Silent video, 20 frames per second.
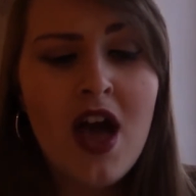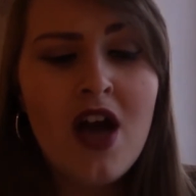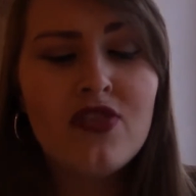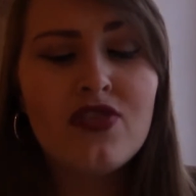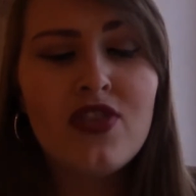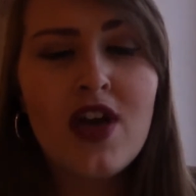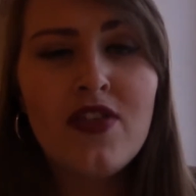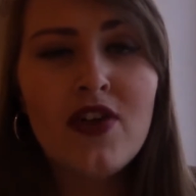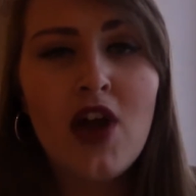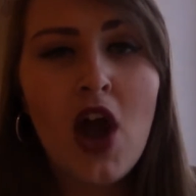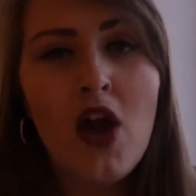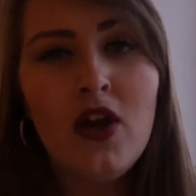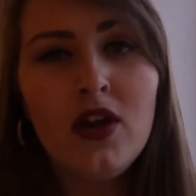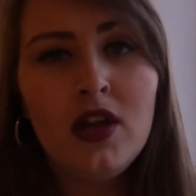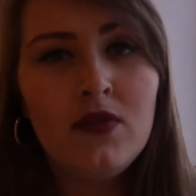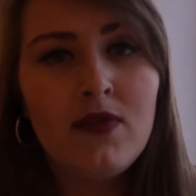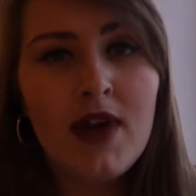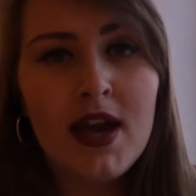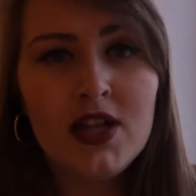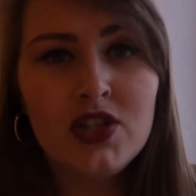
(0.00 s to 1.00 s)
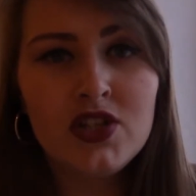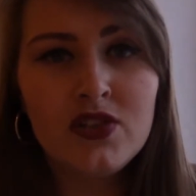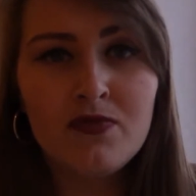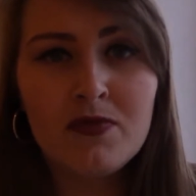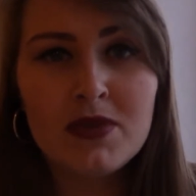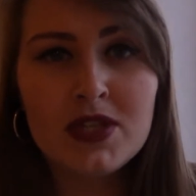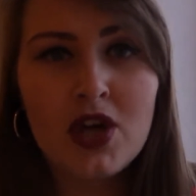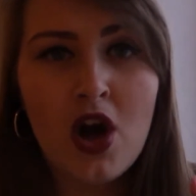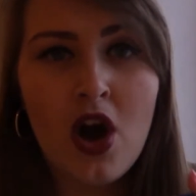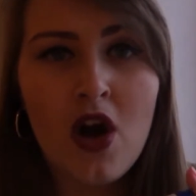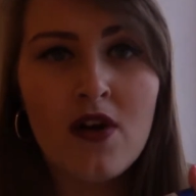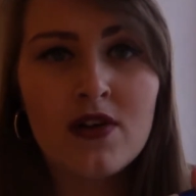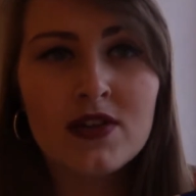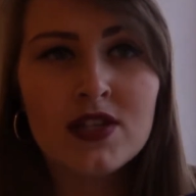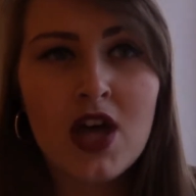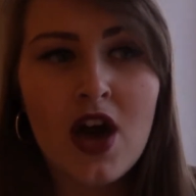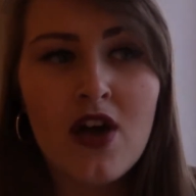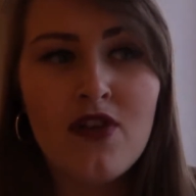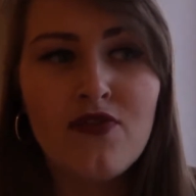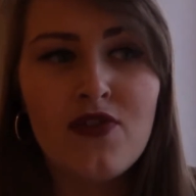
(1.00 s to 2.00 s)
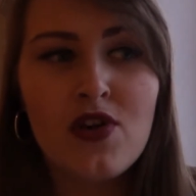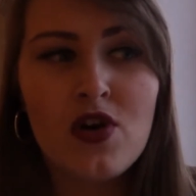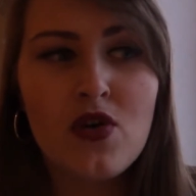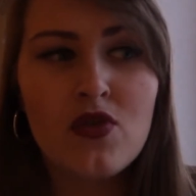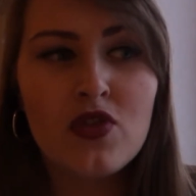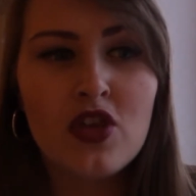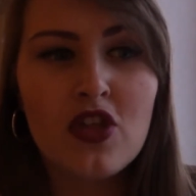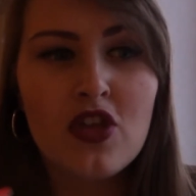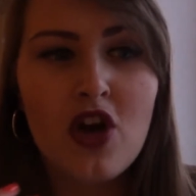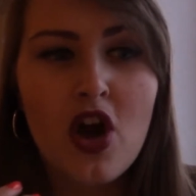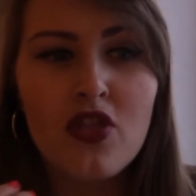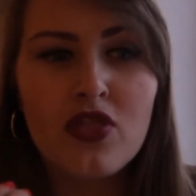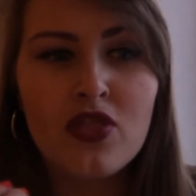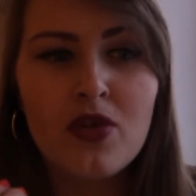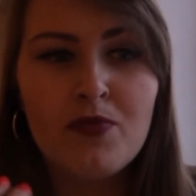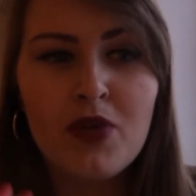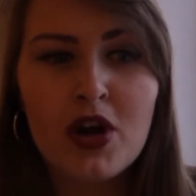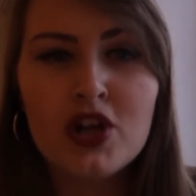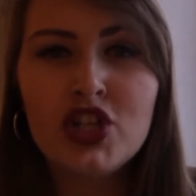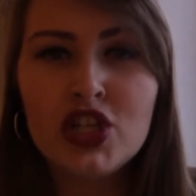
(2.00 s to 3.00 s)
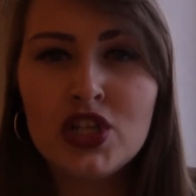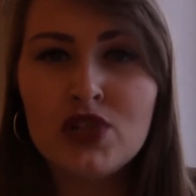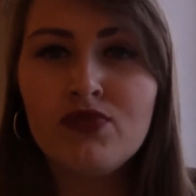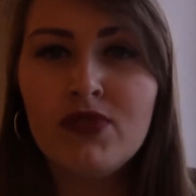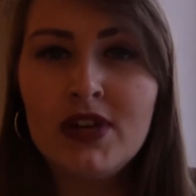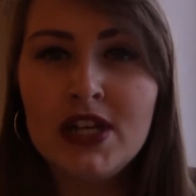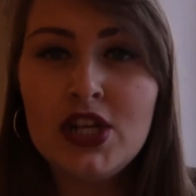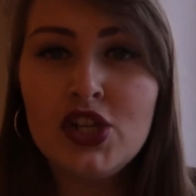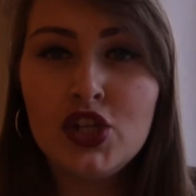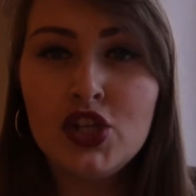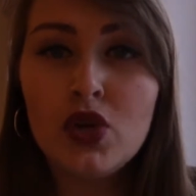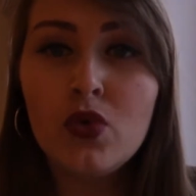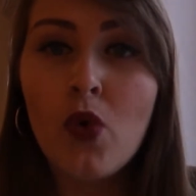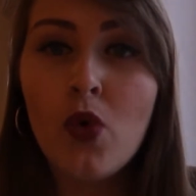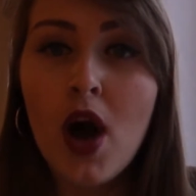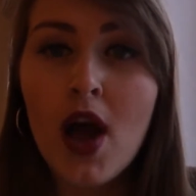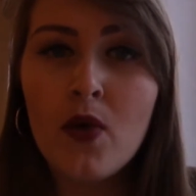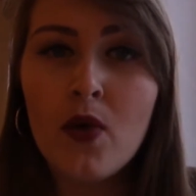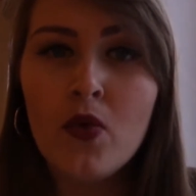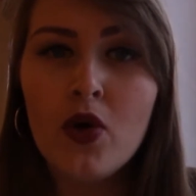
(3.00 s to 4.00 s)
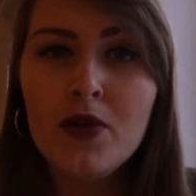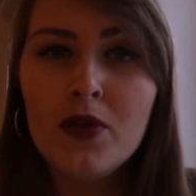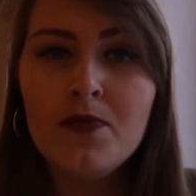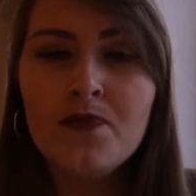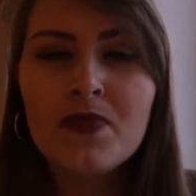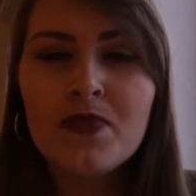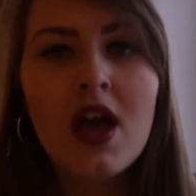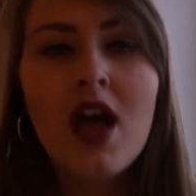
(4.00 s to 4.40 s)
They're the only range of mascaras that I feel that the brushes really do what I want.